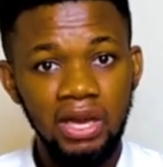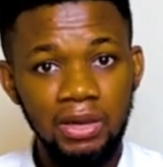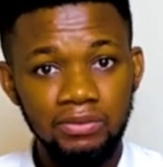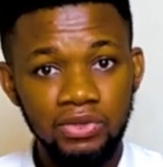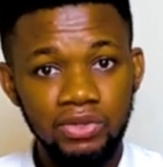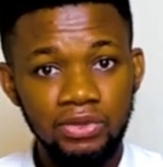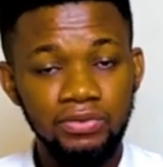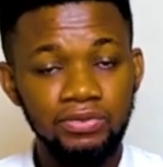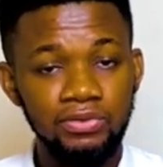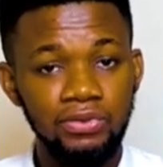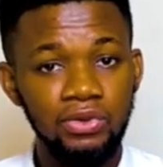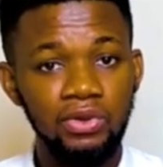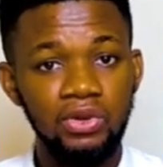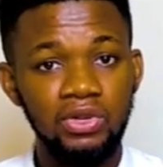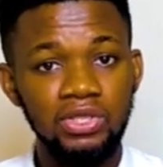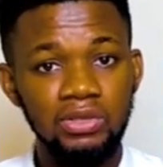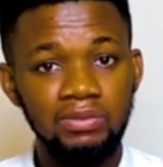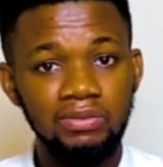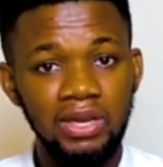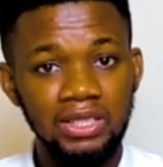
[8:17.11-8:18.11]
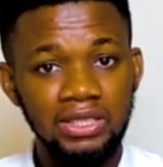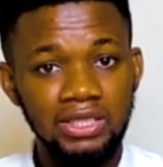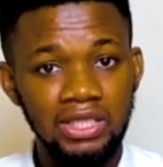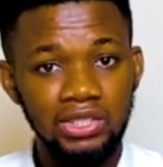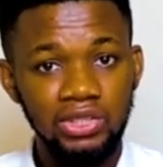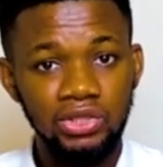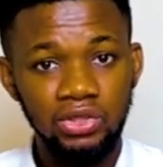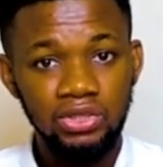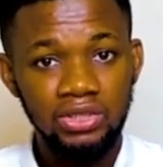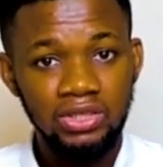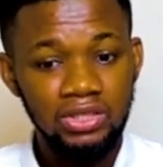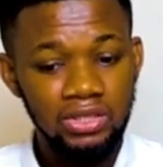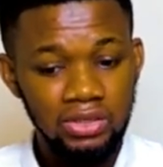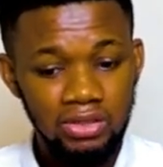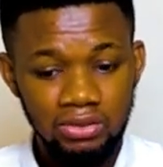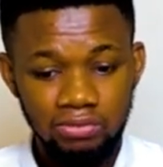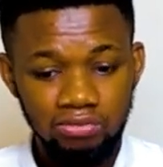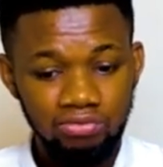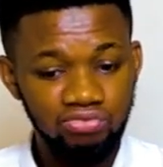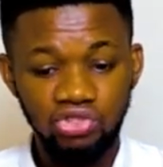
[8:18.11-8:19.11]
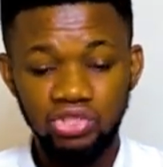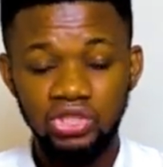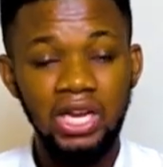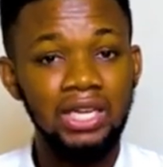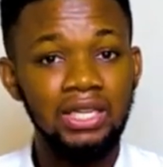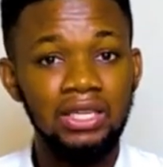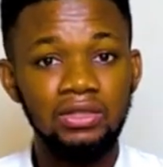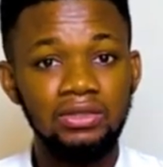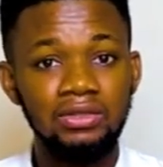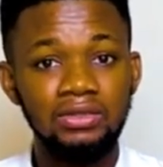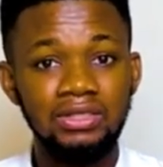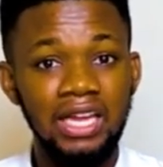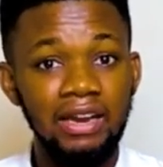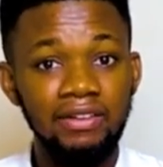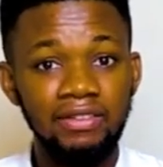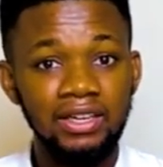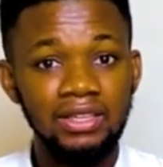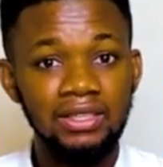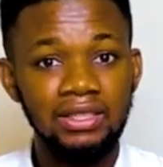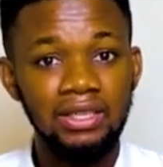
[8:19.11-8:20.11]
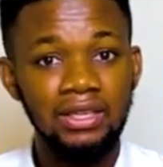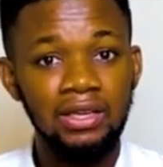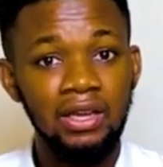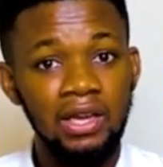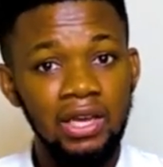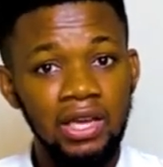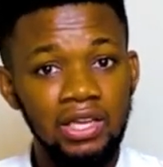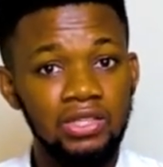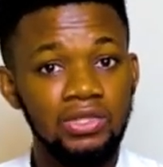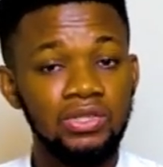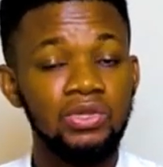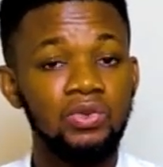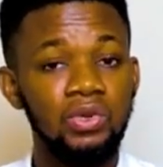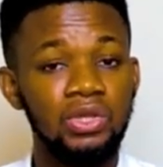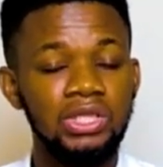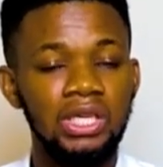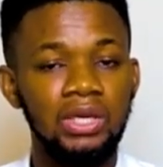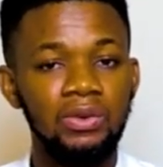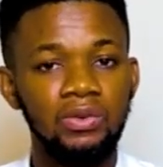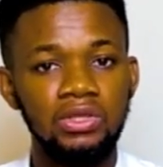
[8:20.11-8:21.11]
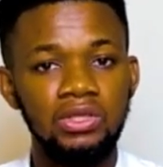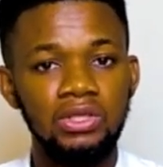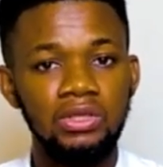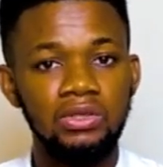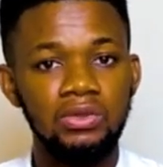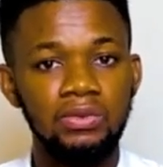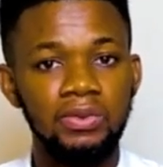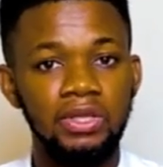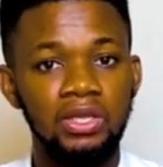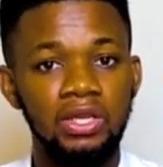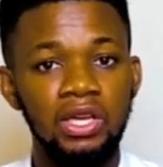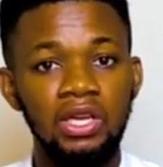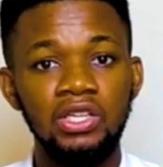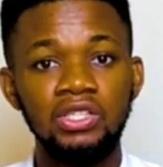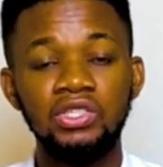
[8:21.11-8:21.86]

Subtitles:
I'm so focused. My attention is channeled directly into what I want it to be.